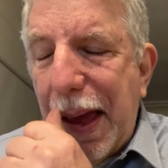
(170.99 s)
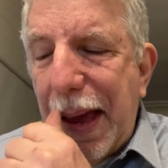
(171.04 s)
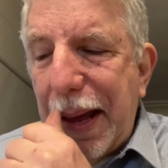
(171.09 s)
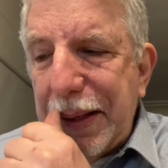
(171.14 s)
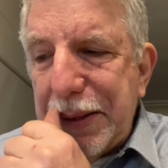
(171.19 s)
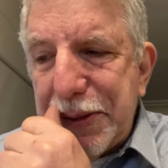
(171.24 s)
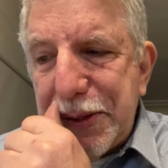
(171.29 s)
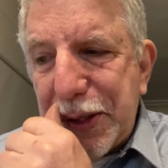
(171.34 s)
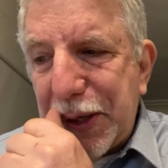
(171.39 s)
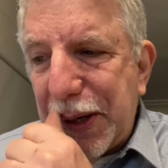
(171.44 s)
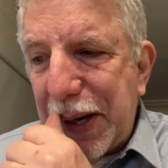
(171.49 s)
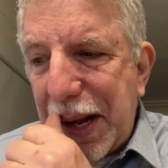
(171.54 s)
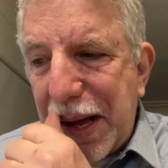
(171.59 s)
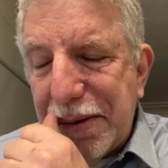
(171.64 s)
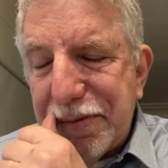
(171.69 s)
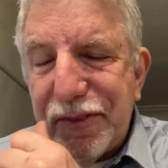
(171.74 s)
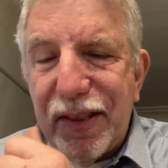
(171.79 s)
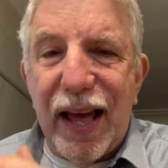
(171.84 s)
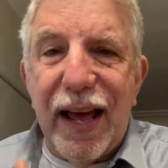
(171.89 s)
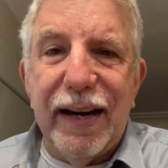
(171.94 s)
And sure
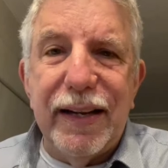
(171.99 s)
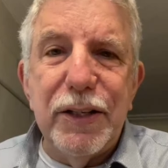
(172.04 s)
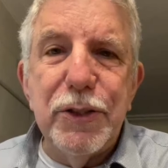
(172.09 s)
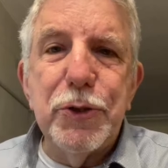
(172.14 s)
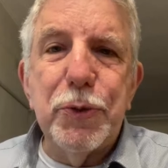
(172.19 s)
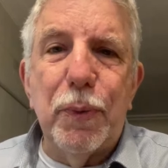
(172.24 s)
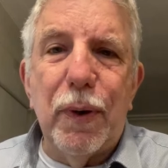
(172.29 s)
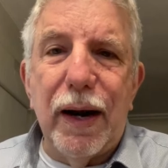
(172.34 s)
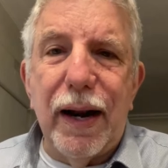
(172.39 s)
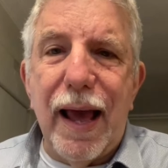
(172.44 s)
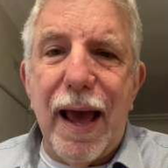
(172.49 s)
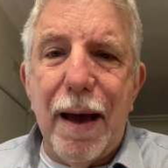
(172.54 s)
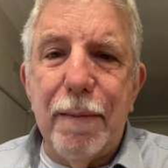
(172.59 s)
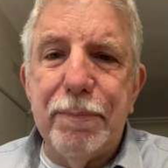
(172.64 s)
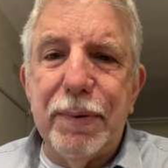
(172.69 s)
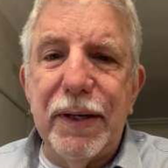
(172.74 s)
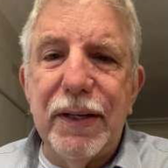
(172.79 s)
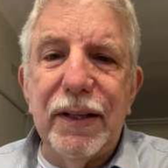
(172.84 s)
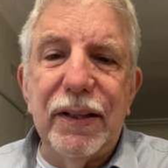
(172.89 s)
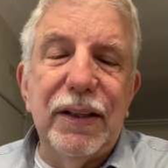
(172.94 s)
enough, that is what
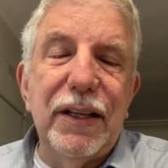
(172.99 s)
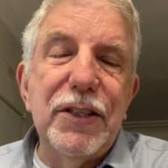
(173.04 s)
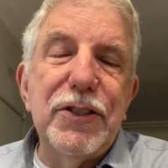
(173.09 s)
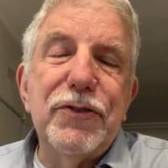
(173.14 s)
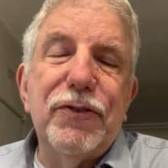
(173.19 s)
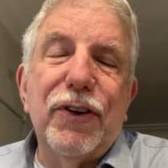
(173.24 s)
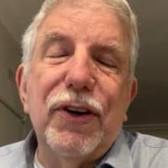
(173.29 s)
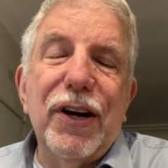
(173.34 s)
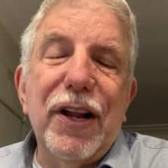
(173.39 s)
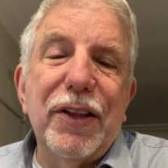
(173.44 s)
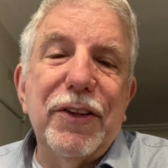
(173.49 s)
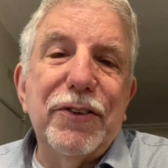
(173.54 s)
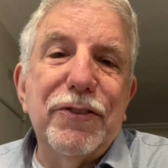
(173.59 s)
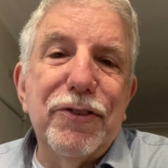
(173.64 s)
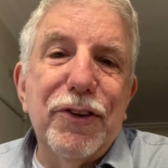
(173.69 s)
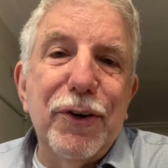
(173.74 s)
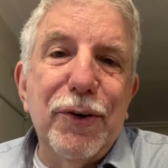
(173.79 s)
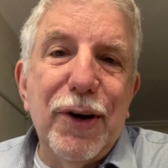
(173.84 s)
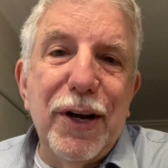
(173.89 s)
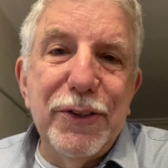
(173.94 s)
happened, at least for another
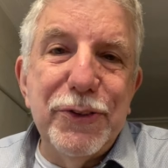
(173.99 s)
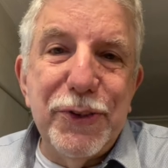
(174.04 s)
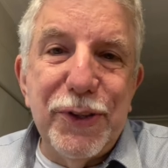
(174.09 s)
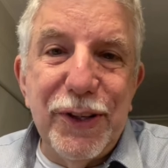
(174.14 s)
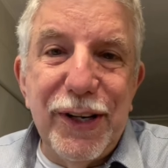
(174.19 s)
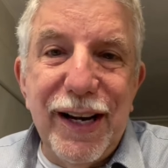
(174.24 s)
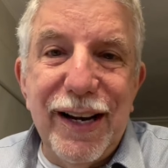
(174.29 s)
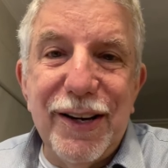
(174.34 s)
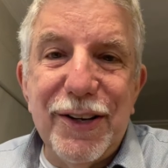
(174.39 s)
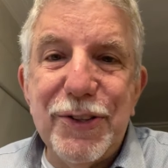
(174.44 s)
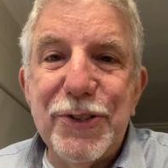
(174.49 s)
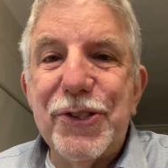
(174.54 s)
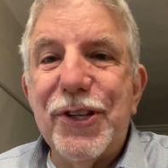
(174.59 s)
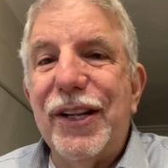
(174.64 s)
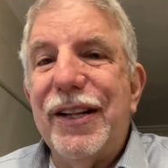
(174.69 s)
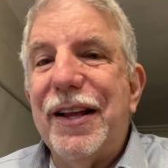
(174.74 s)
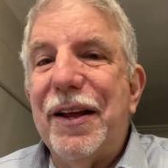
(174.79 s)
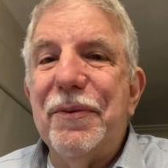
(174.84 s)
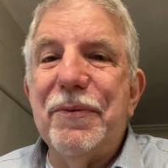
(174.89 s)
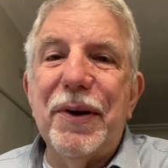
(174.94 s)
few hundred
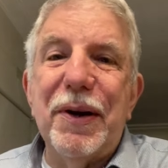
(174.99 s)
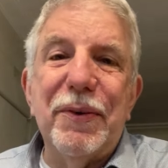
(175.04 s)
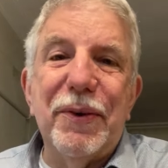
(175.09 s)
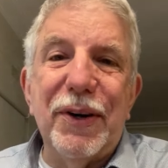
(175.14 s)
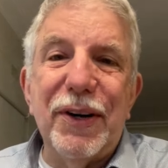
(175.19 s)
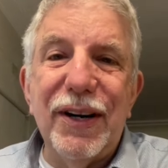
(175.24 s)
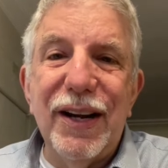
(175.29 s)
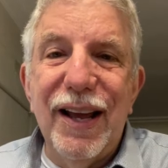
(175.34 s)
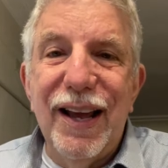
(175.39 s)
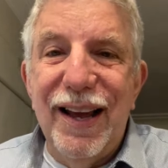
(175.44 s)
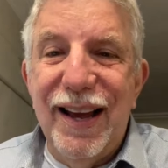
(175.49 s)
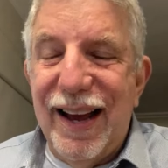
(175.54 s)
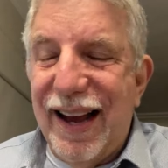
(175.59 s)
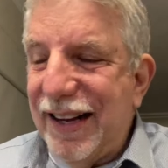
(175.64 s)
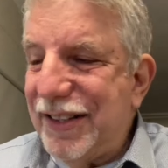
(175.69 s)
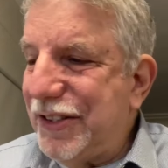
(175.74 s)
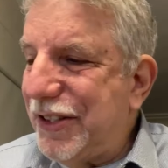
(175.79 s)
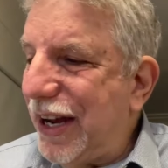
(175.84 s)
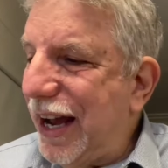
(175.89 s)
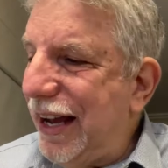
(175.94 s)
years, and then we were
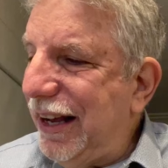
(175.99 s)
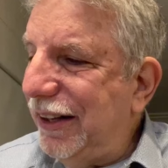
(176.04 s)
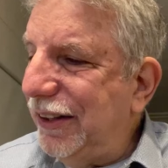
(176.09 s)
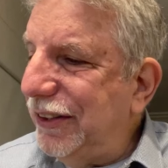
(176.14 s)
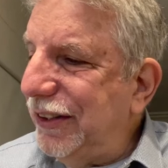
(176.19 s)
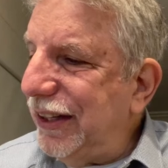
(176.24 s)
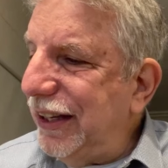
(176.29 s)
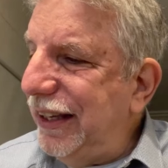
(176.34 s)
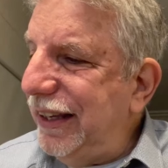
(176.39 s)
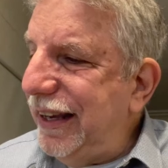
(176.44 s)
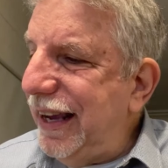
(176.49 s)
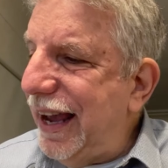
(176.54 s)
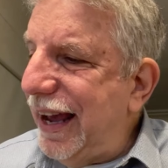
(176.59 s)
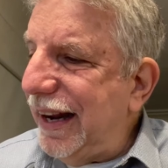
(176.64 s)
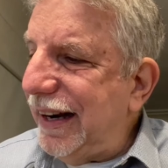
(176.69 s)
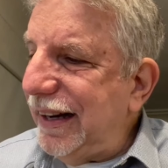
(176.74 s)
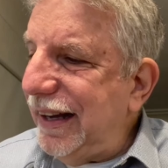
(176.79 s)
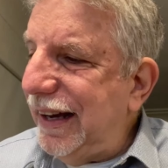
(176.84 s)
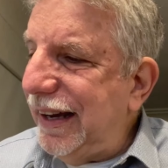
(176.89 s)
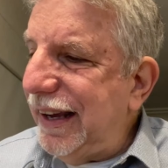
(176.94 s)
exiled
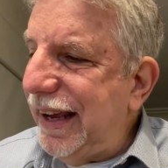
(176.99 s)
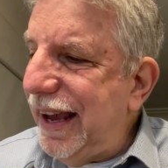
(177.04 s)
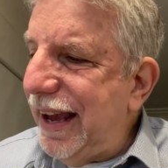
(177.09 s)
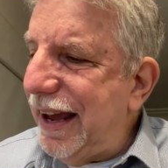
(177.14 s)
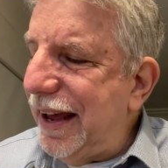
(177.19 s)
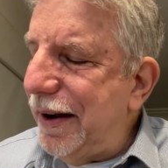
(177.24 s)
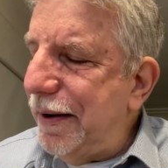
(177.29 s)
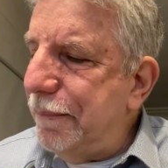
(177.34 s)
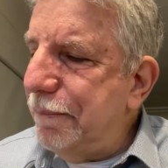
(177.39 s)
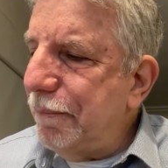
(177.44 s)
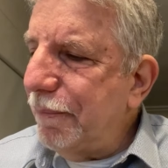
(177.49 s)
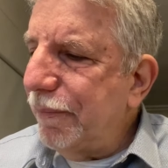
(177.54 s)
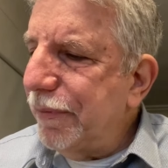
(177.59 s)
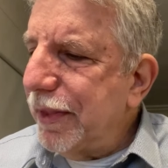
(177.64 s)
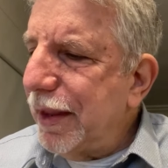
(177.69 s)
yet again.